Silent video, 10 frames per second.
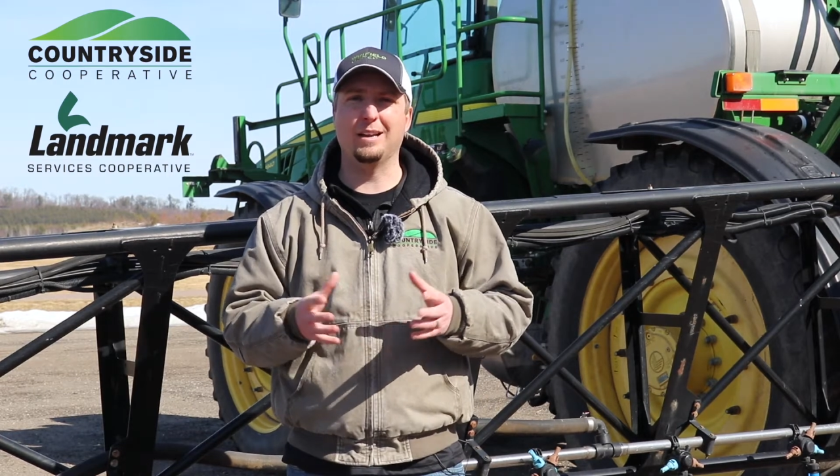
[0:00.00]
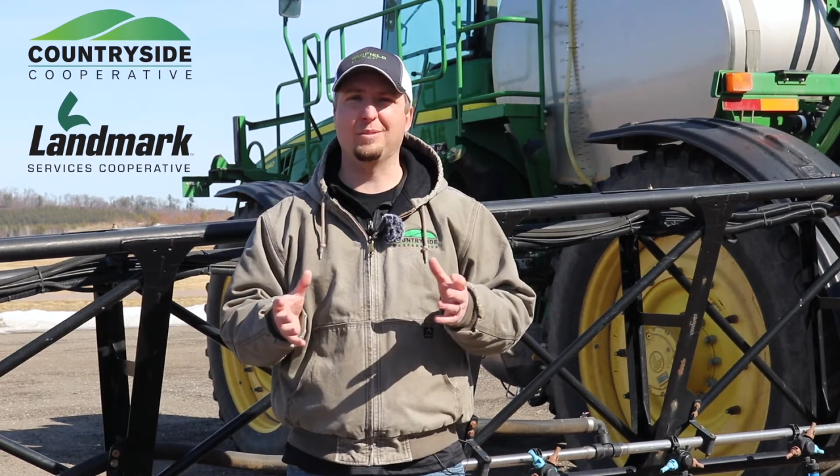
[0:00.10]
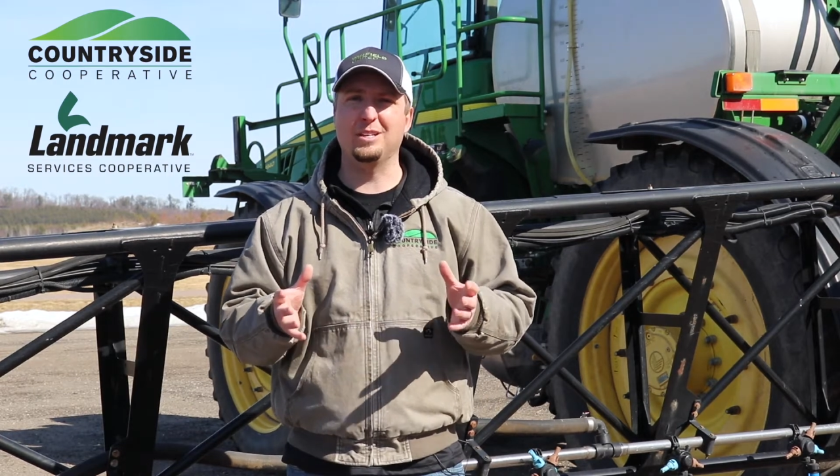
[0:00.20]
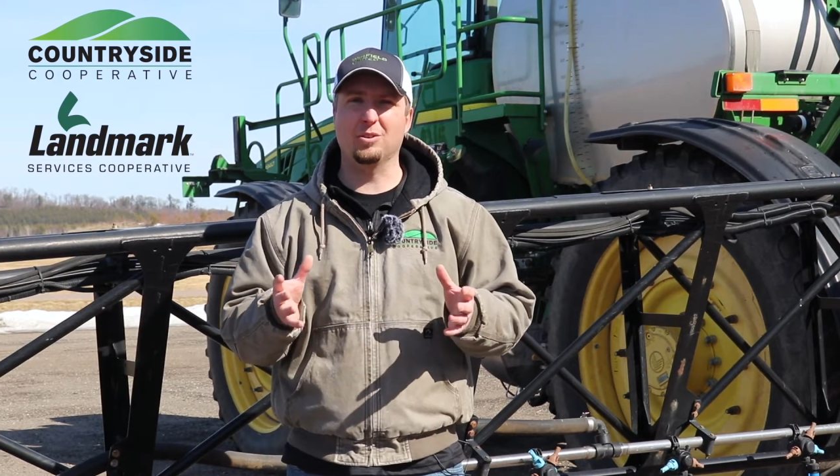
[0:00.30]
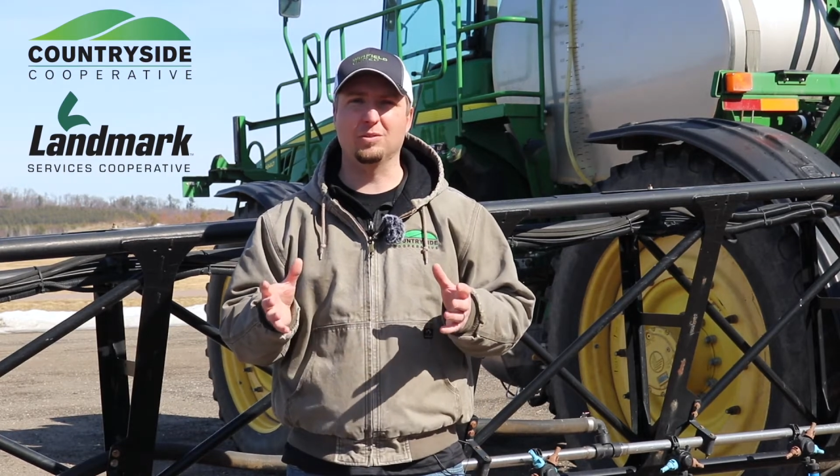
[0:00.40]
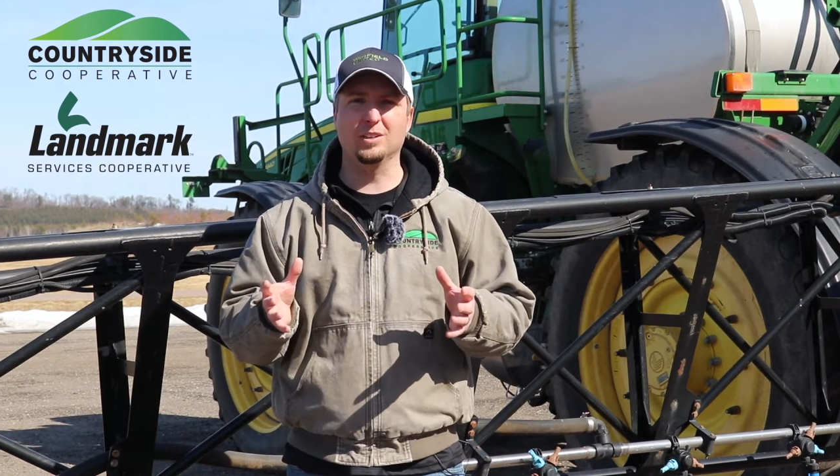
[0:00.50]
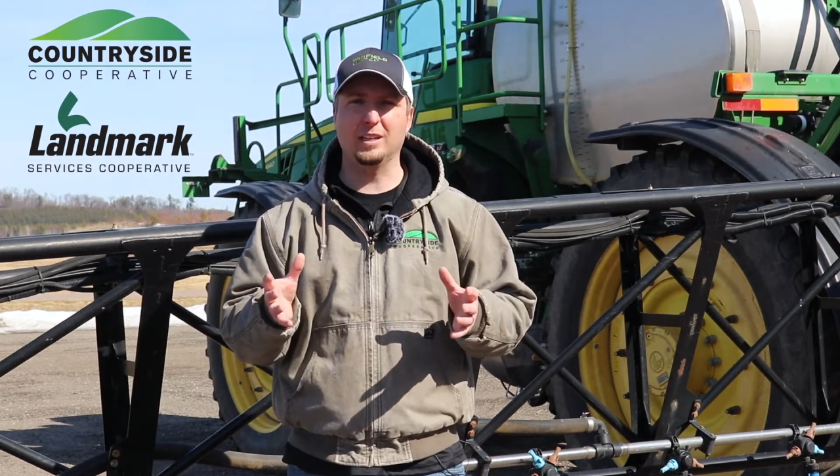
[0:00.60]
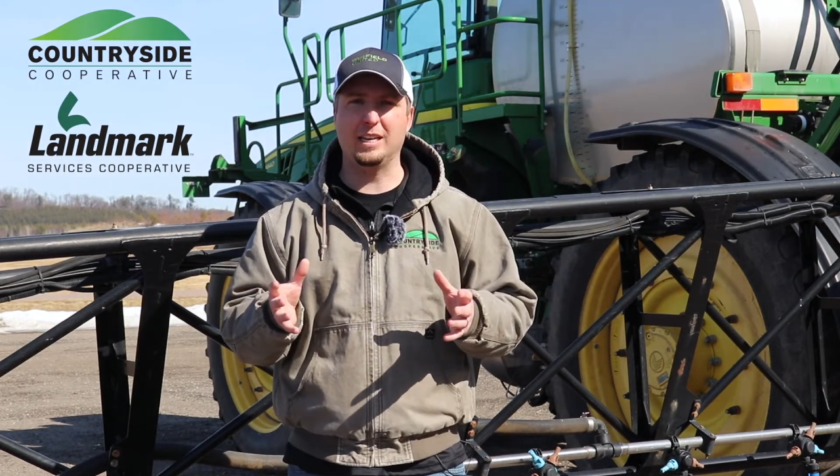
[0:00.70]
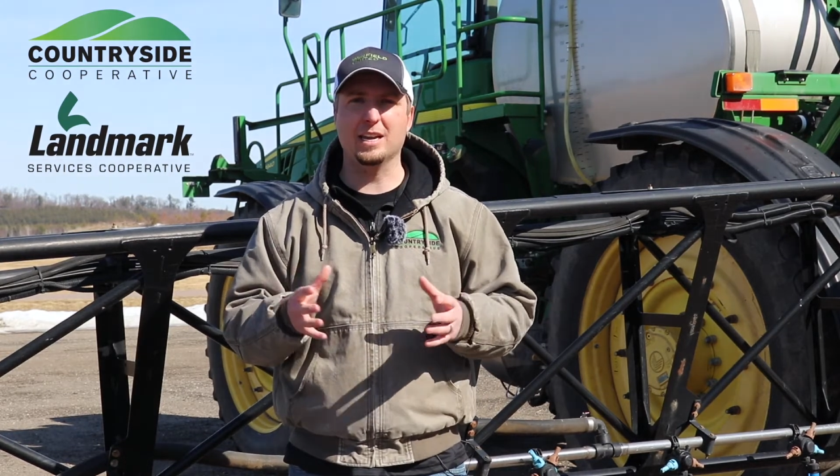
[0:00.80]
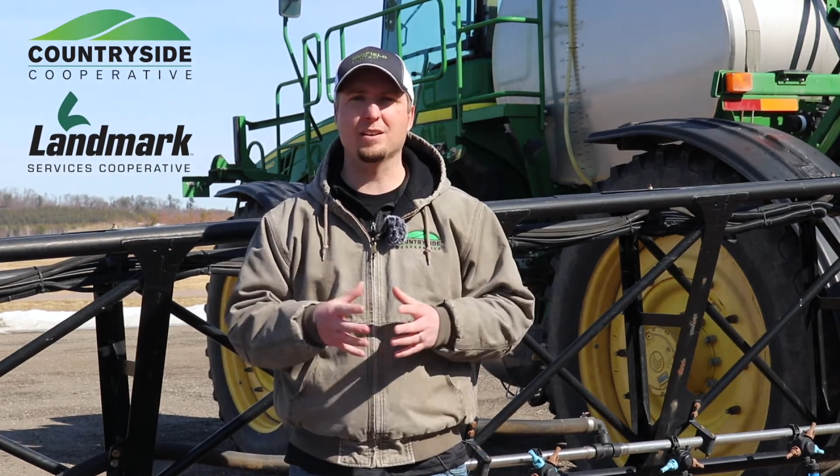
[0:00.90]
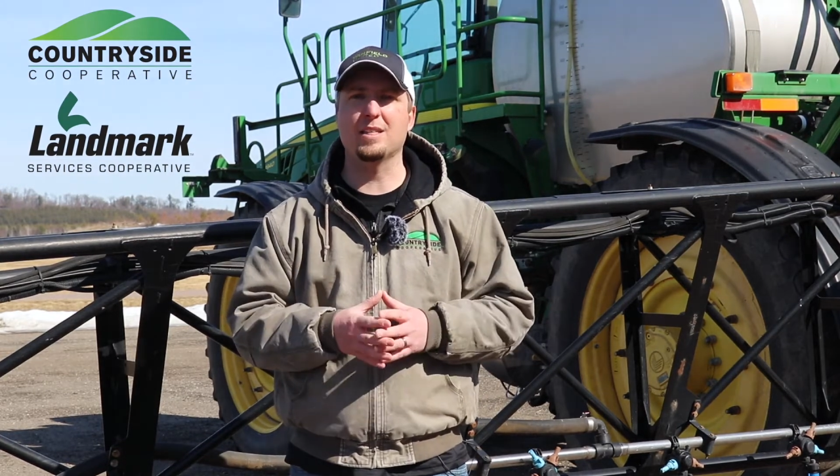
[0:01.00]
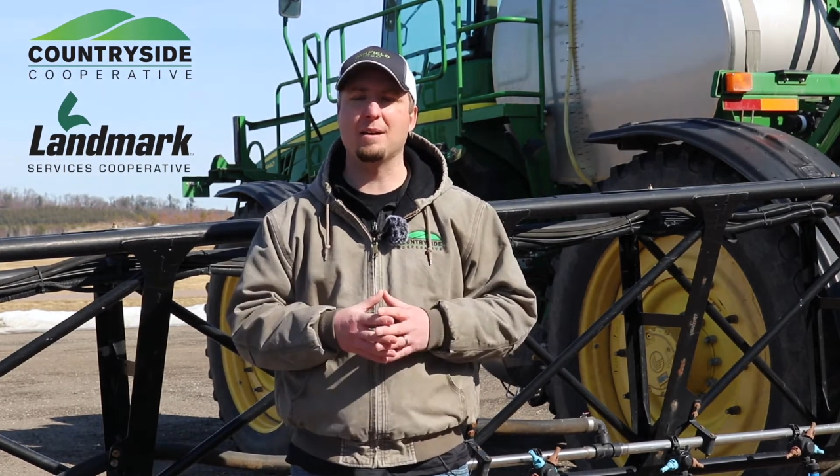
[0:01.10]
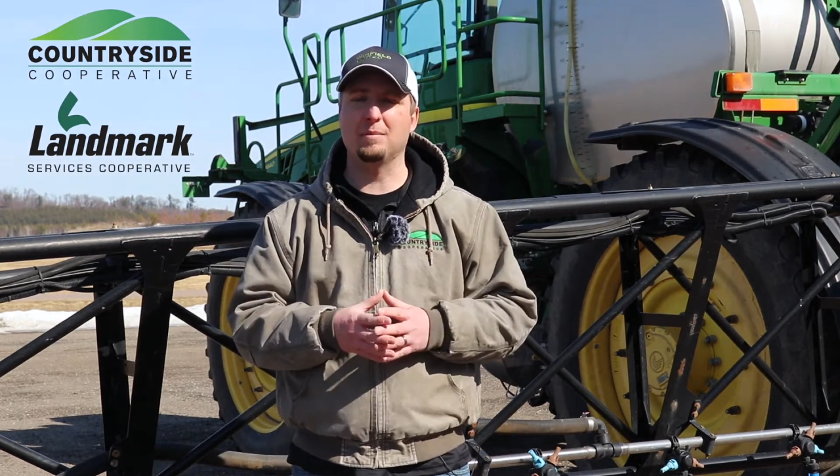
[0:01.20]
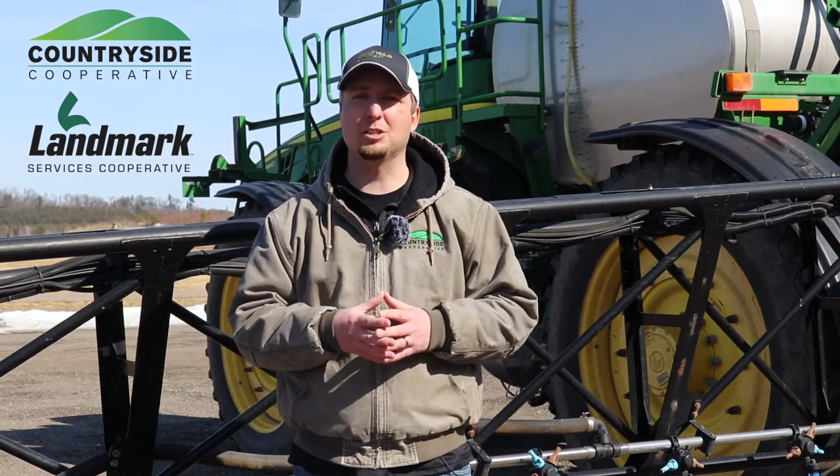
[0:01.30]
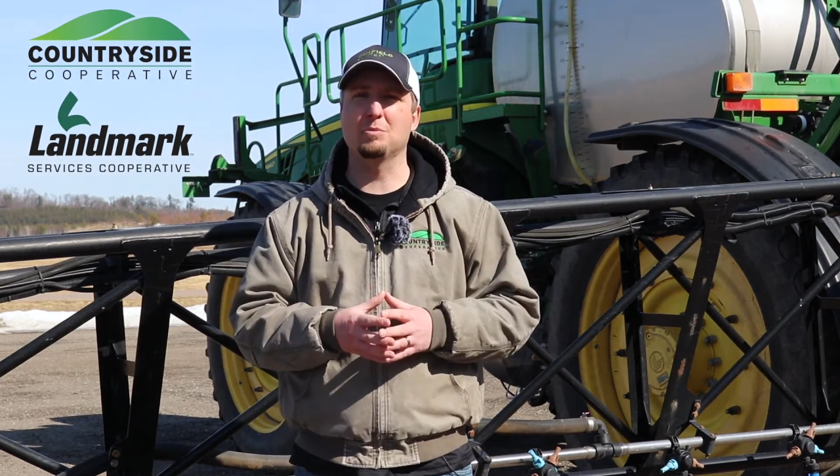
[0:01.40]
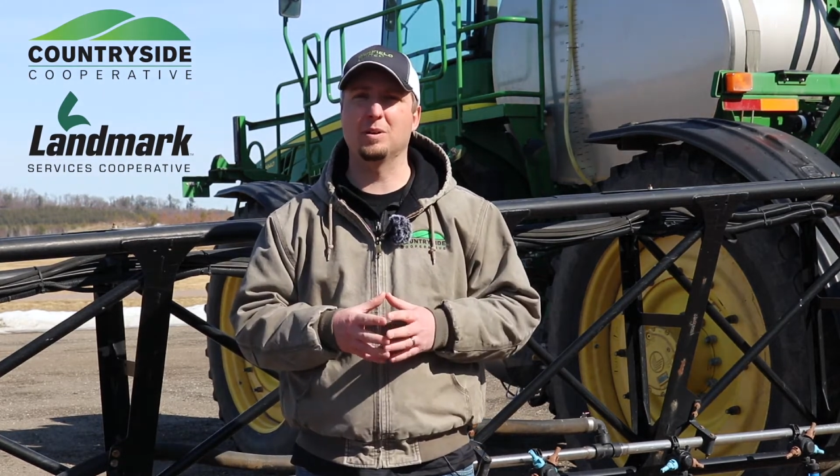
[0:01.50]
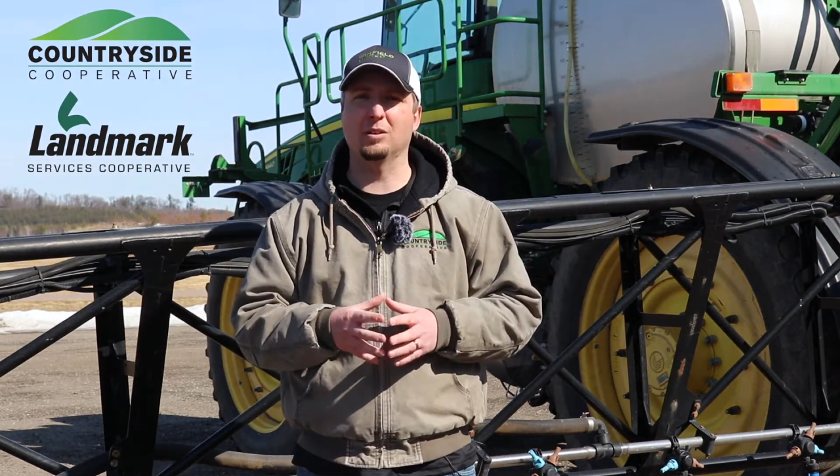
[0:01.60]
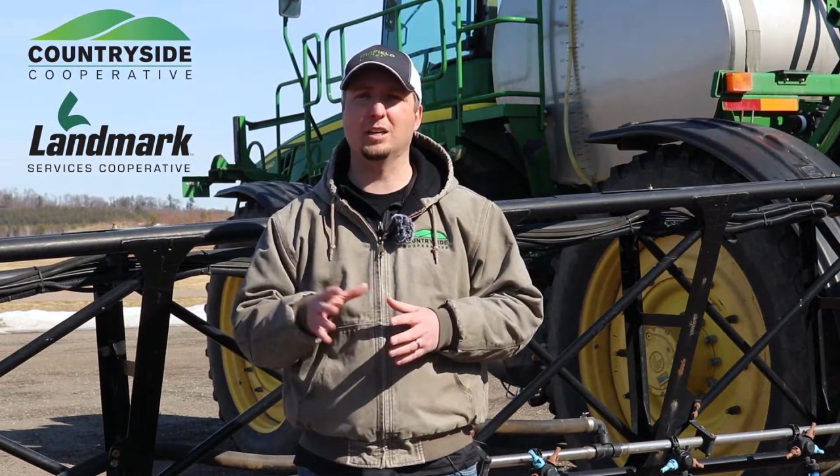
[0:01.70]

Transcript: and we don't really care that much about